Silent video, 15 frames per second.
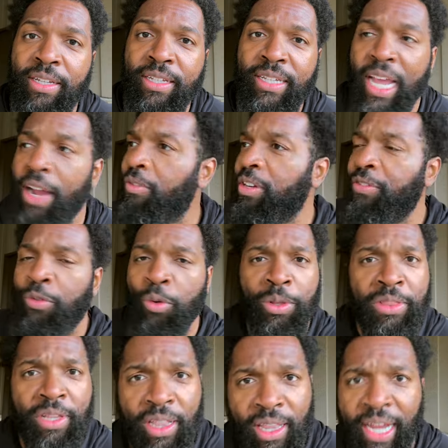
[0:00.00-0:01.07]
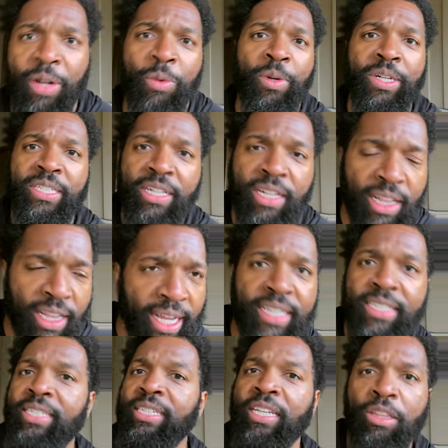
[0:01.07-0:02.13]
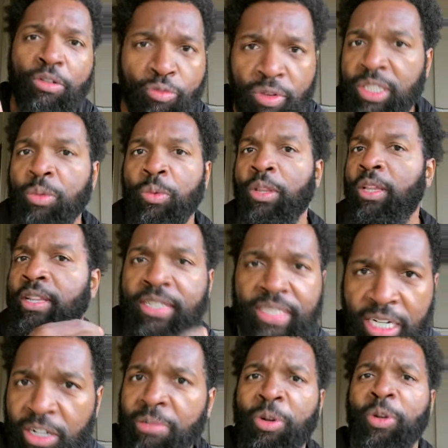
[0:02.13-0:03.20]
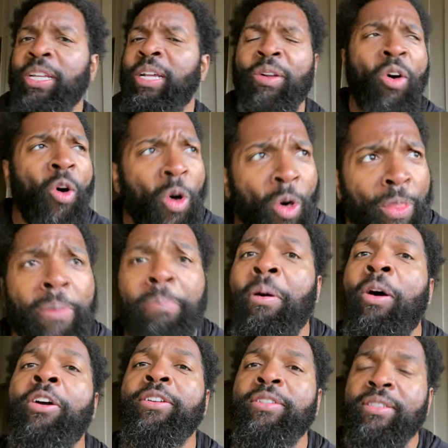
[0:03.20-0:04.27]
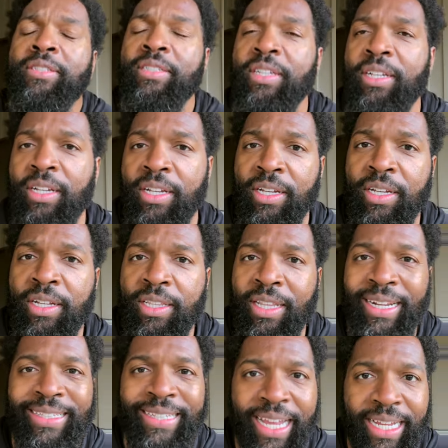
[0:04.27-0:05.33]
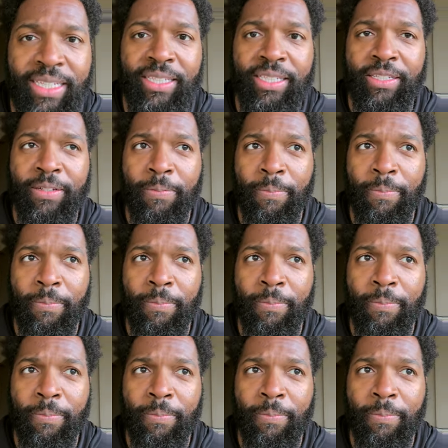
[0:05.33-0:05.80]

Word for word: carried forth the language and the legacy and the ritual and the ceremony and all the parts that it takes.